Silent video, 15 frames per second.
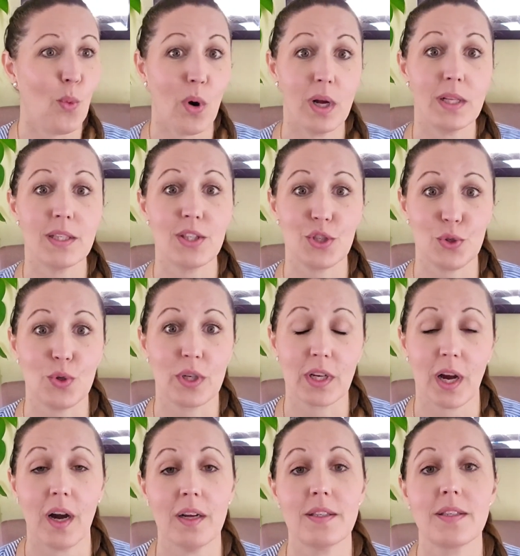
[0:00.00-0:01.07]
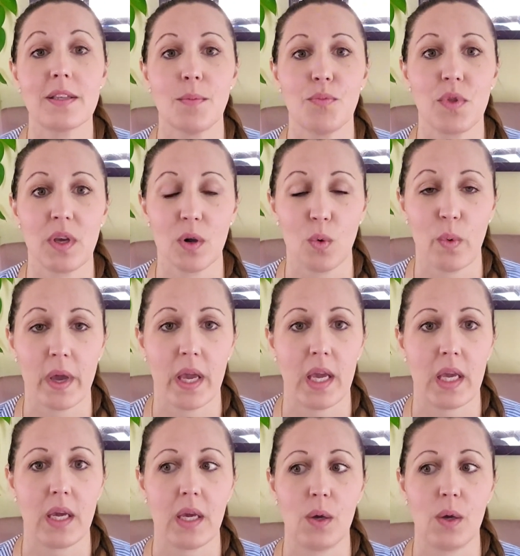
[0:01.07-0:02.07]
wants you to cut something away.